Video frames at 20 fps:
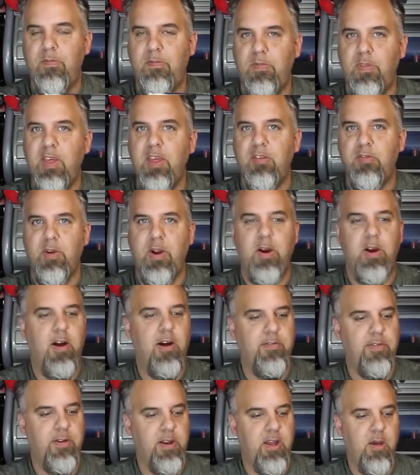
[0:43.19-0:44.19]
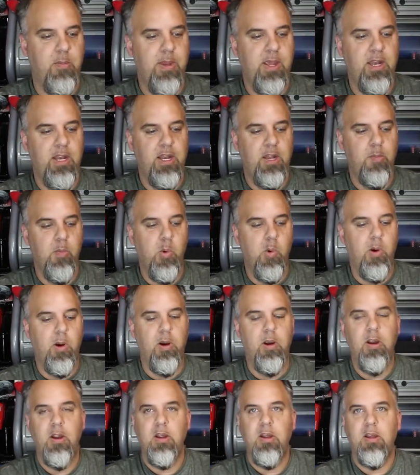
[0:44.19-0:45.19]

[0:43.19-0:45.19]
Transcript: these very often come in anymore.